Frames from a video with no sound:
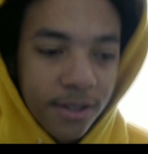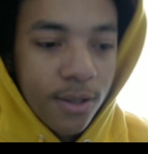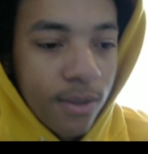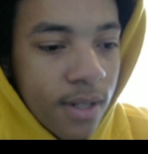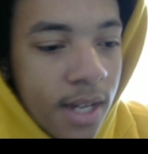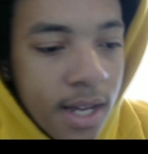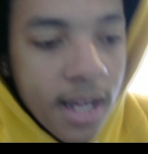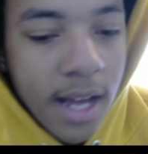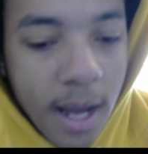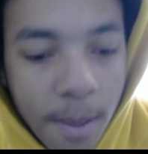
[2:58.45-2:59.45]
So
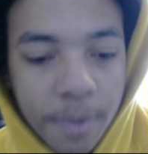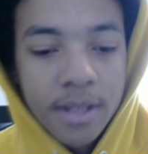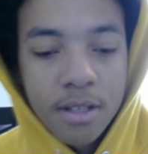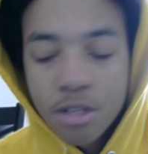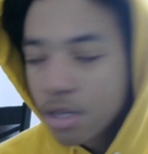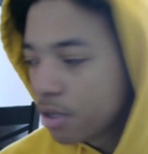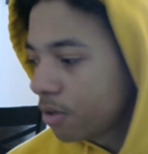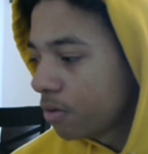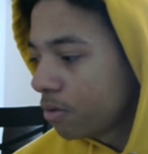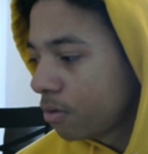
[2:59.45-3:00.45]
up until